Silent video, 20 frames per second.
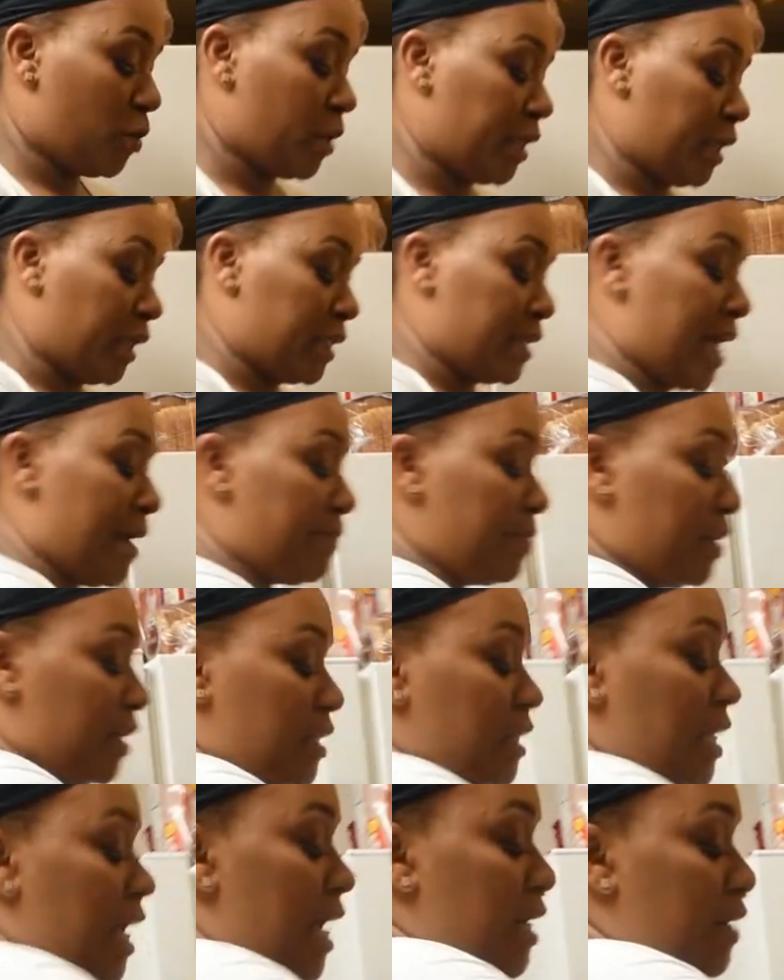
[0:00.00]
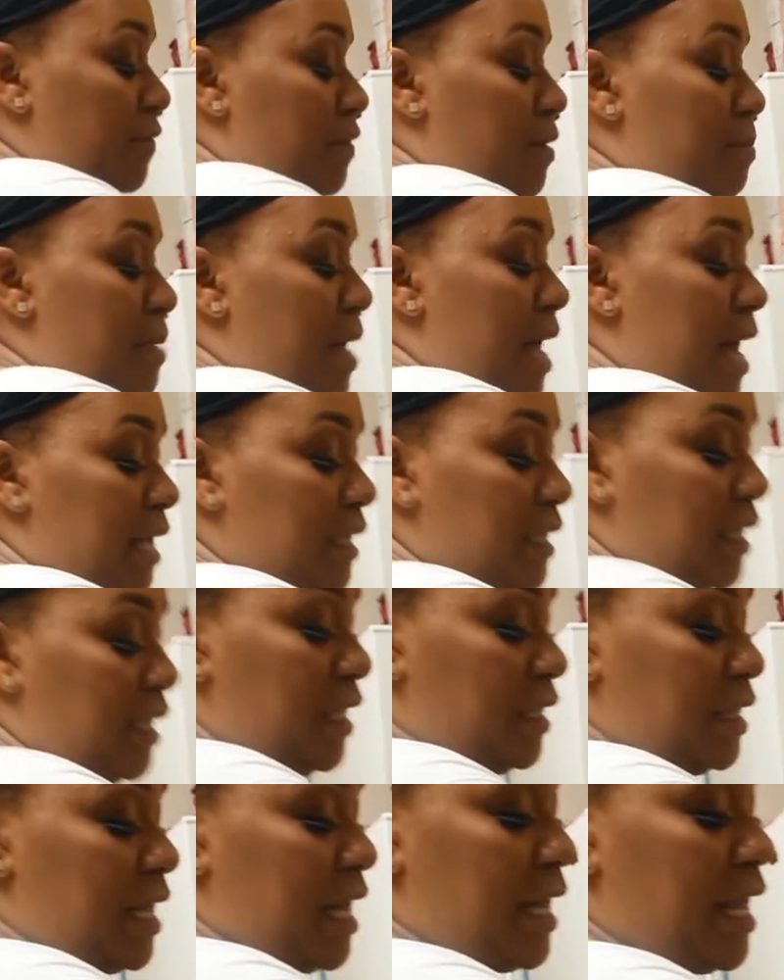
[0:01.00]
we're gonna tap the side of the bag to
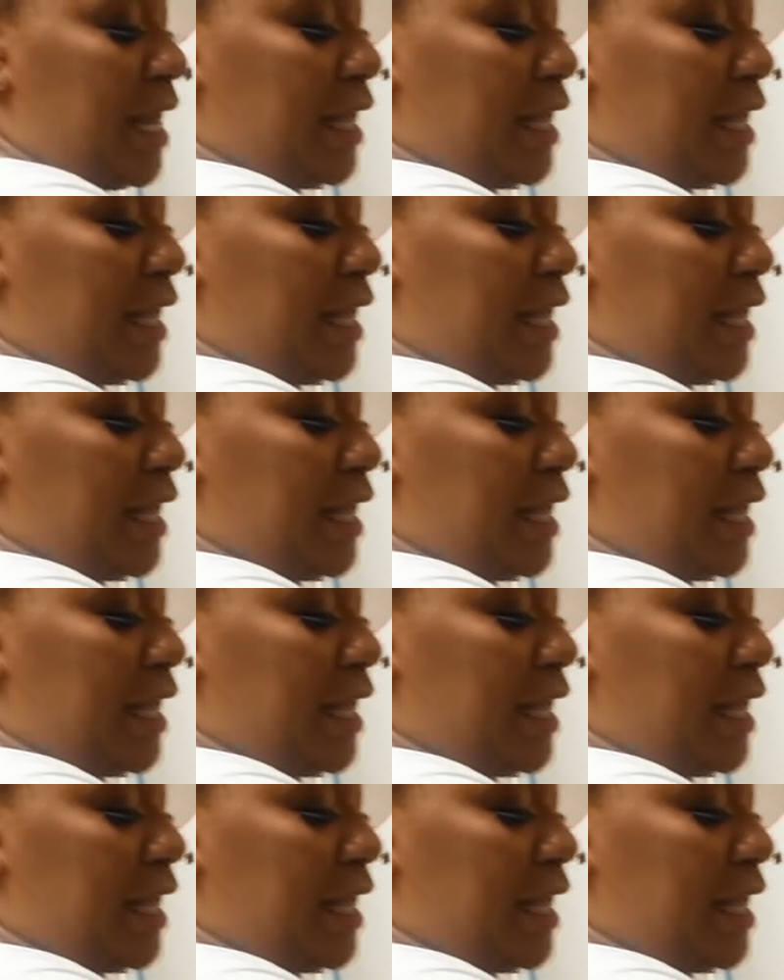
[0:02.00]
get that